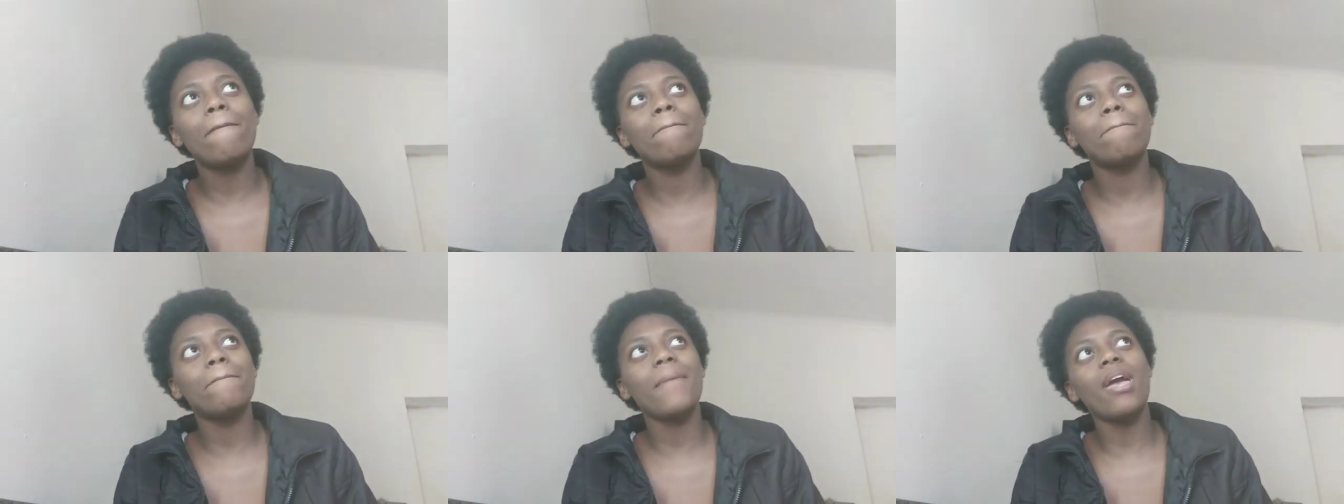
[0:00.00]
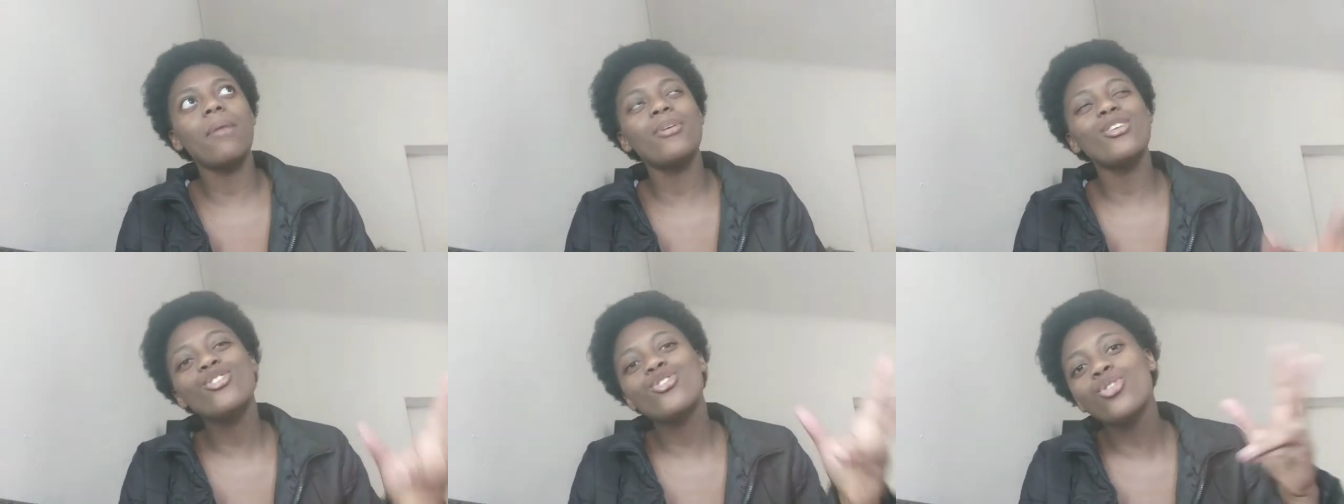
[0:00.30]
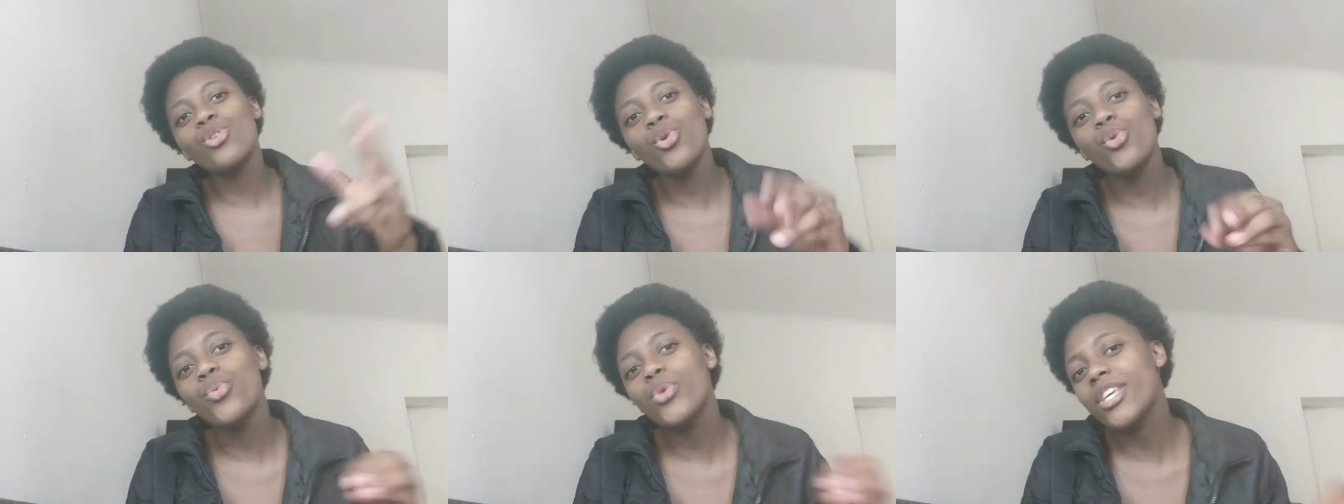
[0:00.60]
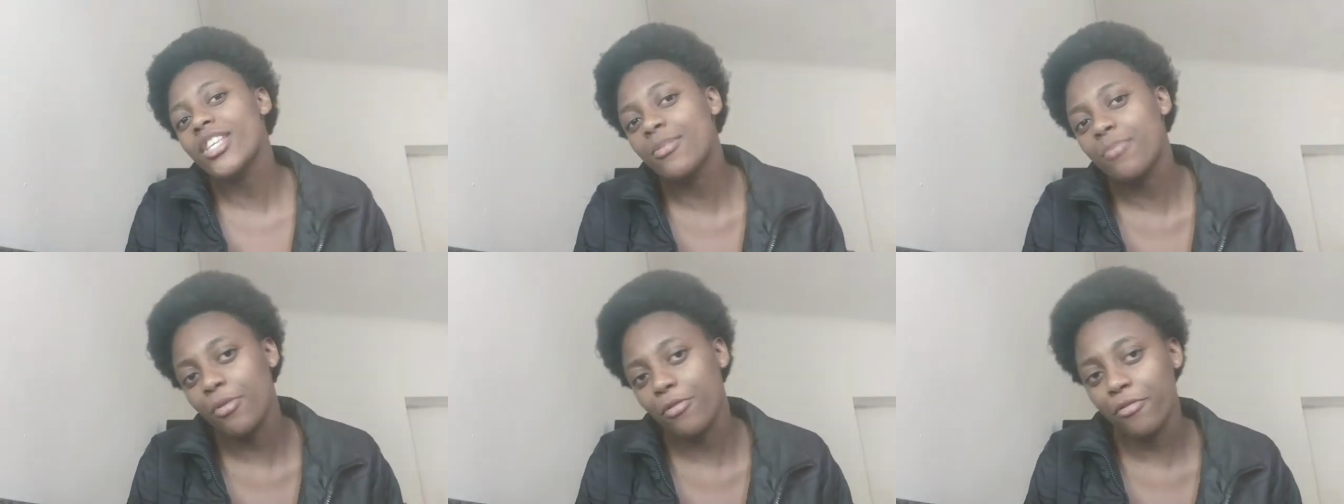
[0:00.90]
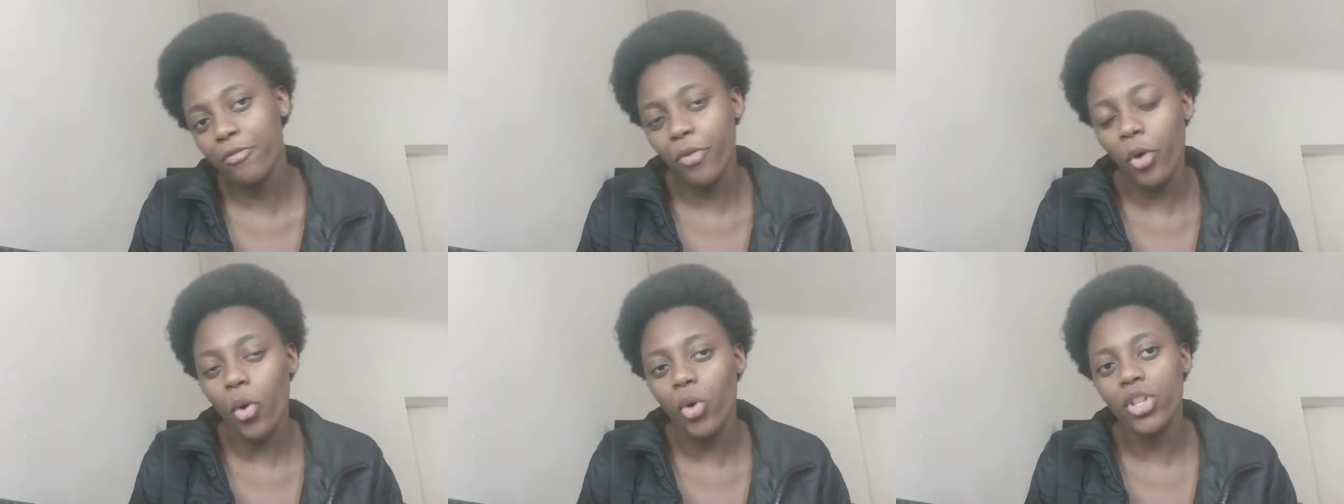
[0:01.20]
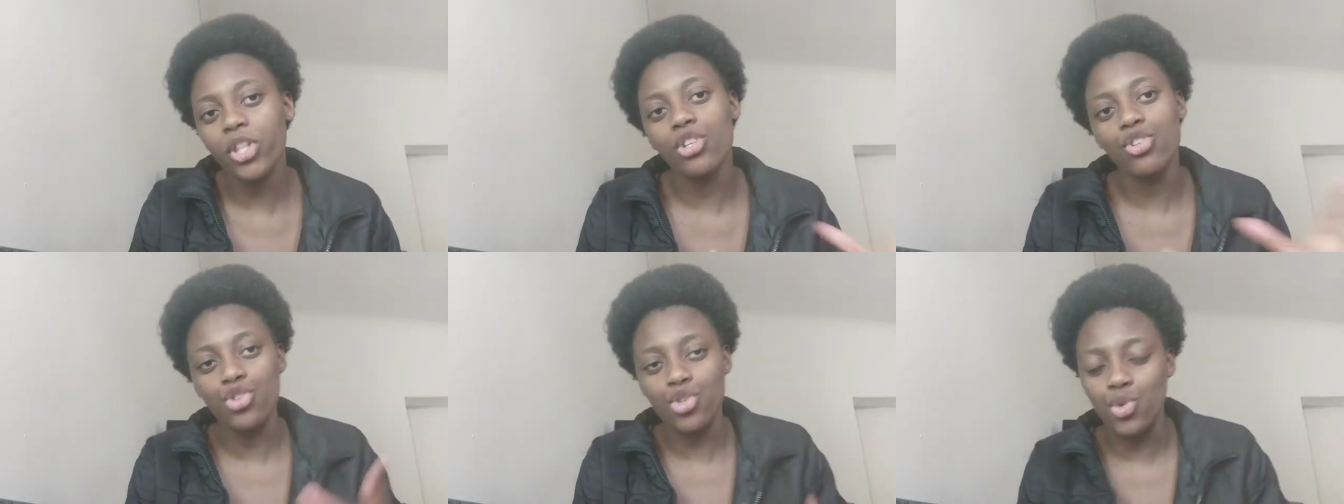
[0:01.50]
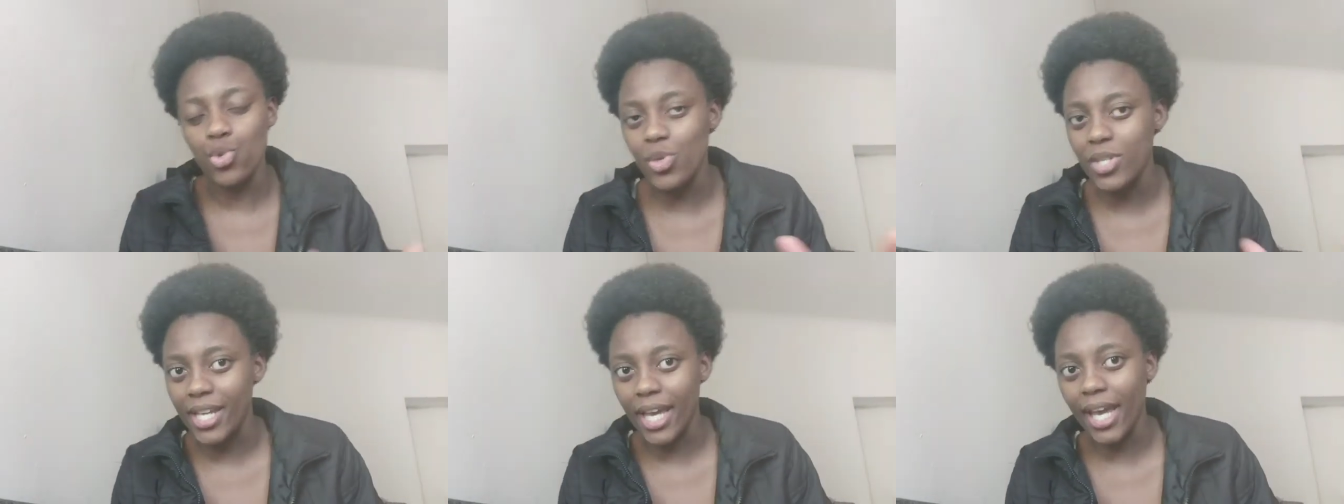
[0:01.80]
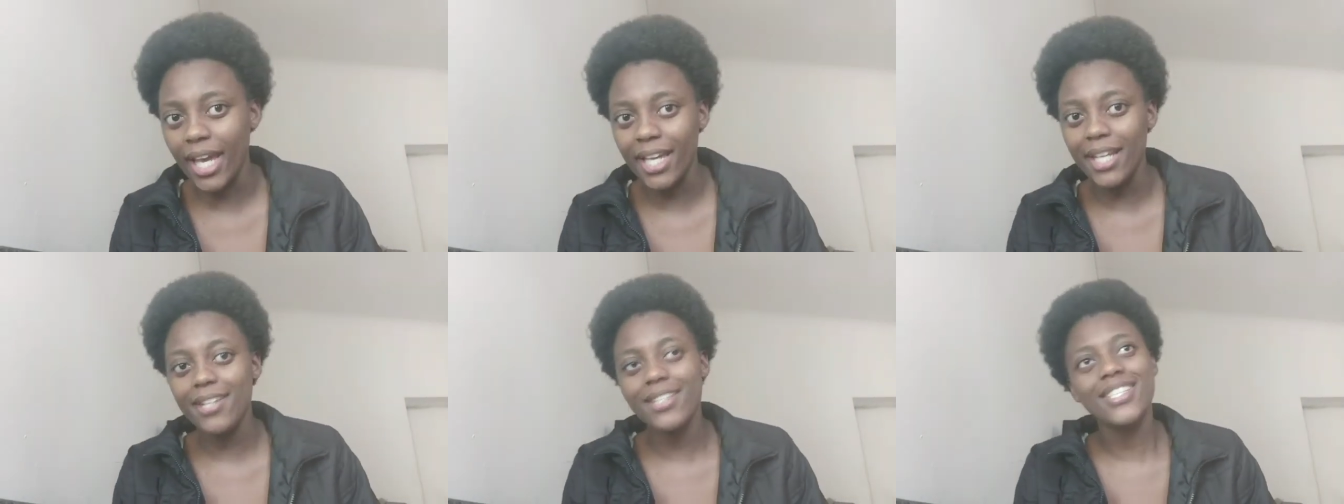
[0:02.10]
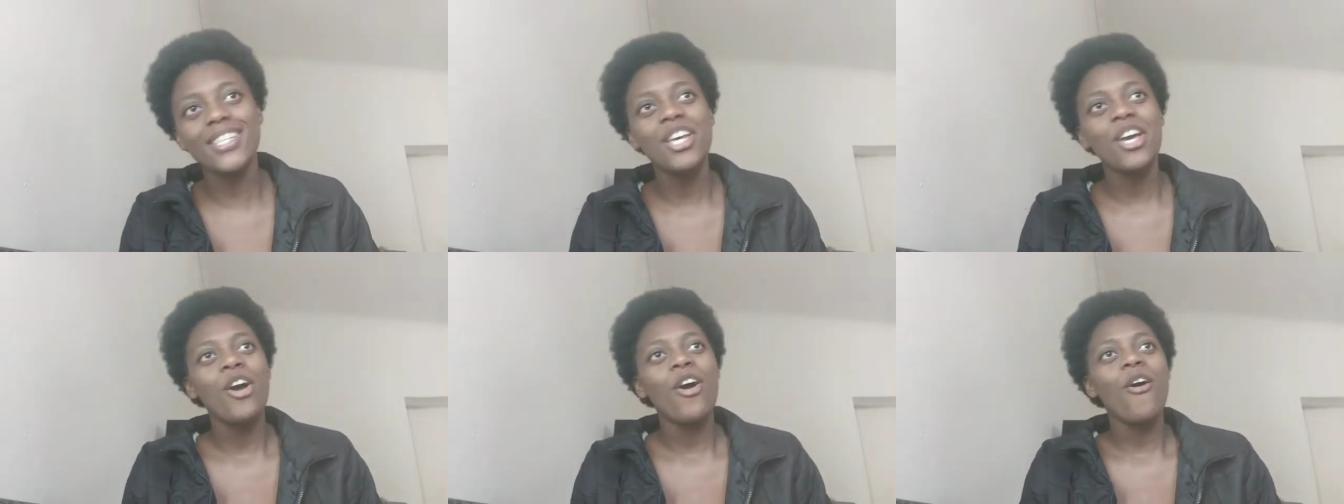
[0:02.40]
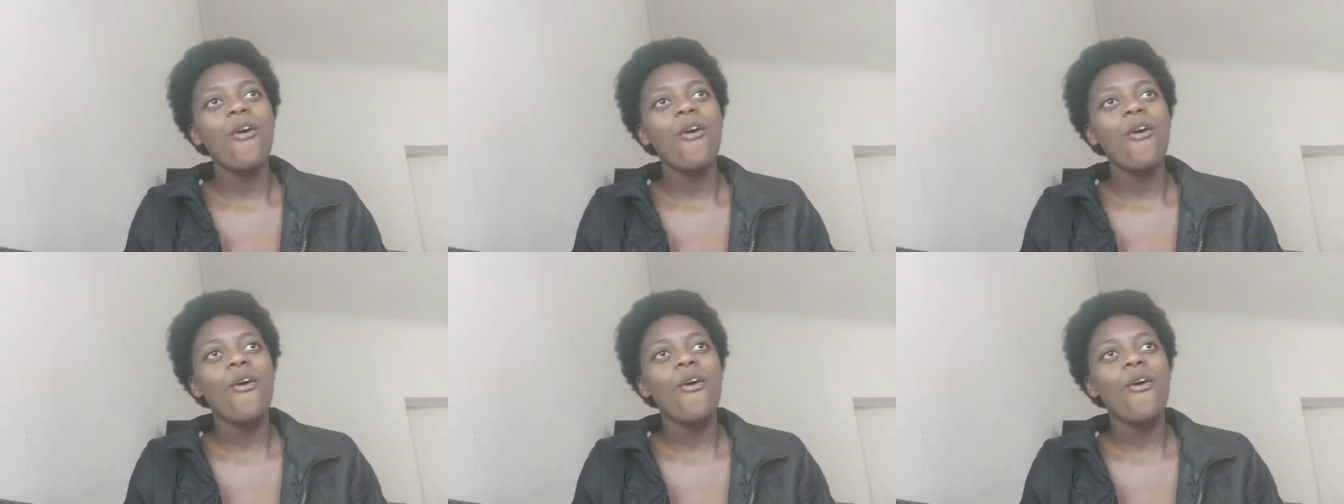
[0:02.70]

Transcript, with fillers: maybe 2 weeks before the due date,